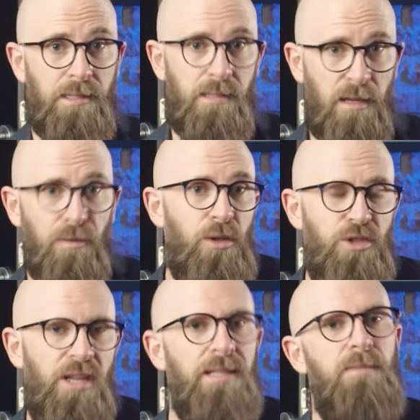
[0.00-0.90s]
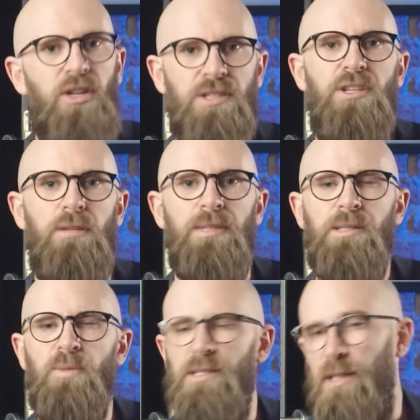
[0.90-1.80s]
this evolution into modern
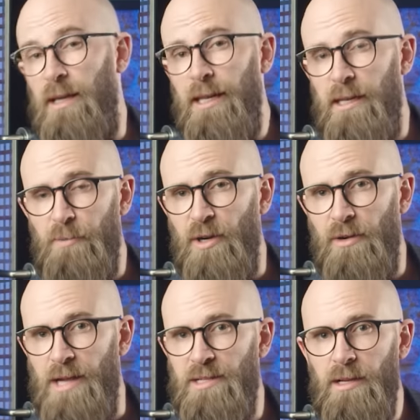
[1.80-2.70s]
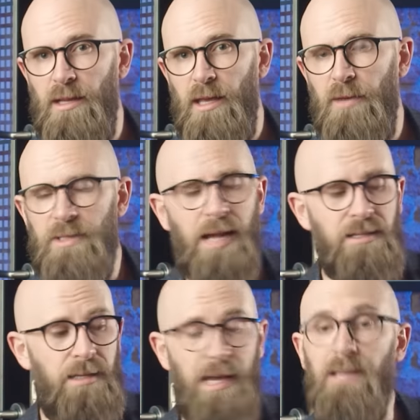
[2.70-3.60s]
humans was a linear progression, it was
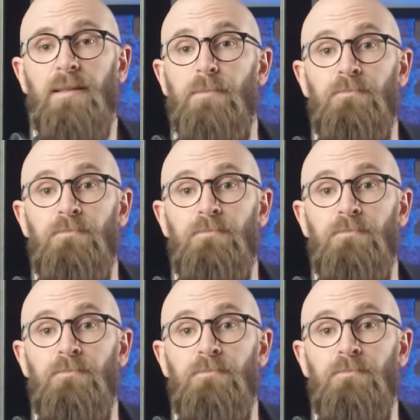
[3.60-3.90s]
actually anything